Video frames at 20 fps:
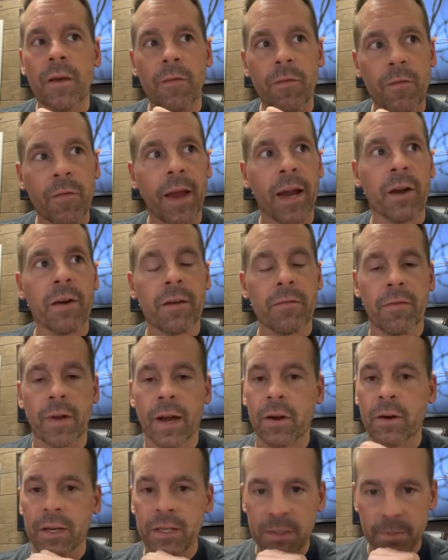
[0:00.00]
Very,
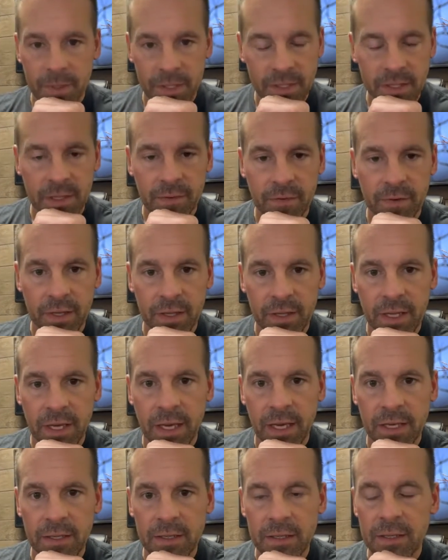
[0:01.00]
very specific
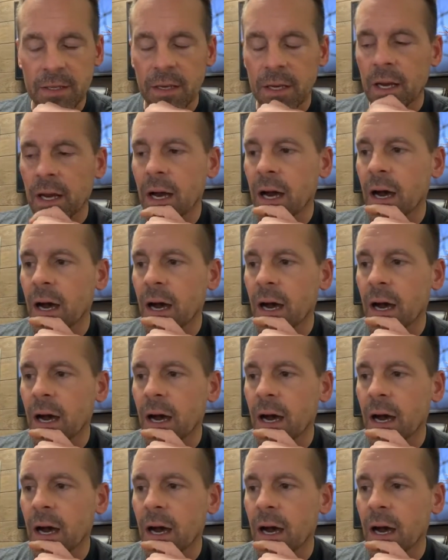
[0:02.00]
things